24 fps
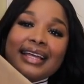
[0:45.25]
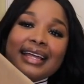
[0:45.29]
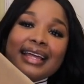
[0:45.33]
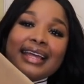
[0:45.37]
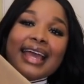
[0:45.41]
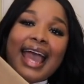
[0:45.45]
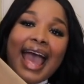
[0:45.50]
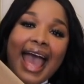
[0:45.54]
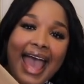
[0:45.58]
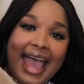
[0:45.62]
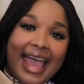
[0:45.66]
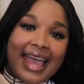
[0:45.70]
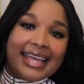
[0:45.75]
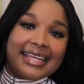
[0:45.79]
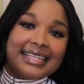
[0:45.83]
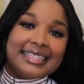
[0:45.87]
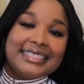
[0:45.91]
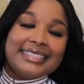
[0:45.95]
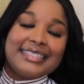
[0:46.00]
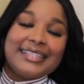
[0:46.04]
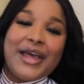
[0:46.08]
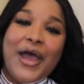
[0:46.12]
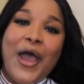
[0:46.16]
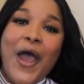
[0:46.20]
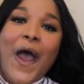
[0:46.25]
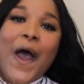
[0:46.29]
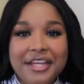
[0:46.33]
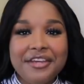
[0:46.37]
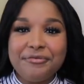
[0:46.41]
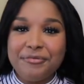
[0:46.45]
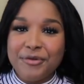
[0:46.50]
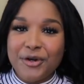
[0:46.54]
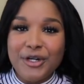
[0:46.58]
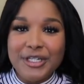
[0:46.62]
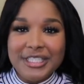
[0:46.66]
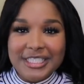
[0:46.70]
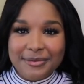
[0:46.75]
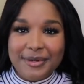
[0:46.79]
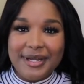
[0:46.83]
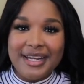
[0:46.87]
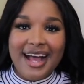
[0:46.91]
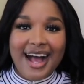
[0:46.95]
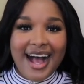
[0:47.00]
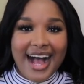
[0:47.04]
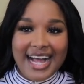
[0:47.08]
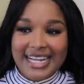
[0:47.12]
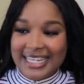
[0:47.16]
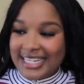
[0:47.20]
Guys, give my husband a
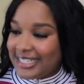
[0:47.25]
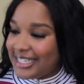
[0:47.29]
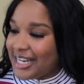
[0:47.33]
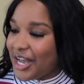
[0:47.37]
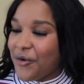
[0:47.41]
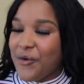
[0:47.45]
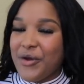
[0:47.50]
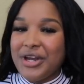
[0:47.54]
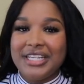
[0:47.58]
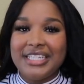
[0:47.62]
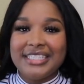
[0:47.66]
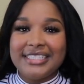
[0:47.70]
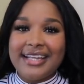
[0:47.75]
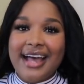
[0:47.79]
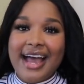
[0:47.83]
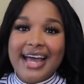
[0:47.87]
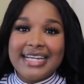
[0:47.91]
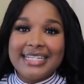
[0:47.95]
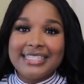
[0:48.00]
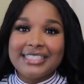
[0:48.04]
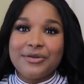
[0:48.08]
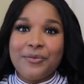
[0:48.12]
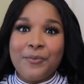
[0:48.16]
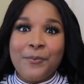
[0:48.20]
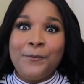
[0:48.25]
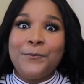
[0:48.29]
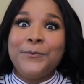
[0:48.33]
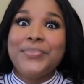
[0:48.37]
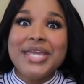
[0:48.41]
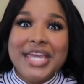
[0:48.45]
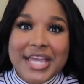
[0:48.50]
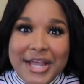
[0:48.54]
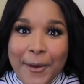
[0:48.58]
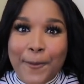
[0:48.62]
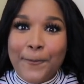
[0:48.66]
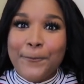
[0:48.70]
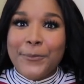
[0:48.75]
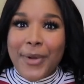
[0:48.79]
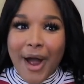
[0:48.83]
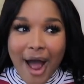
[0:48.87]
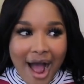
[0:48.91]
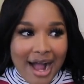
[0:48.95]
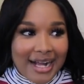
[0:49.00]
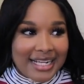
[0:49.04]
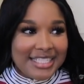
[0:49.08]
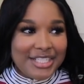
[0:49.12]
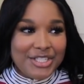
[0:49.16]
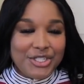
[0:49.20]
heart attack when he saw this big
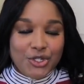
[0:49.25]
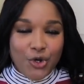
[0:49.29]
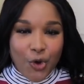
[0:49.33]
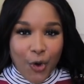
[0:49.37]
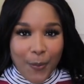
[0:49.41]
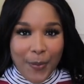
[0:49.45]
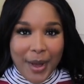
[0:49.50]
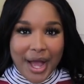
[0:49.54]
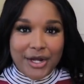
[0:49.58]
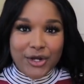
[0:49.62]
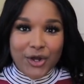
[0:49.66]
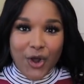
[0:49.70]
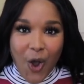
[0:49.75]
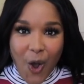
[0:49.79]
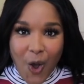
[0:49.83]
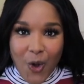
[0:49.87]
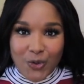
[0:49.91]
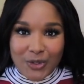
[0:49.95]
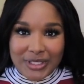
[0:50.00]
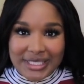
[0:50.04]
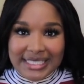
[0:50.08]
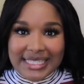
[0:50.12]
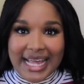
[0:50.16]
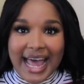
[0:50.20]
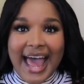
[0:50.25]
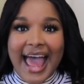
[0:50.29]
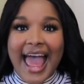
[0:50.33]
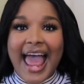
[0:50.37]
box show up at the house.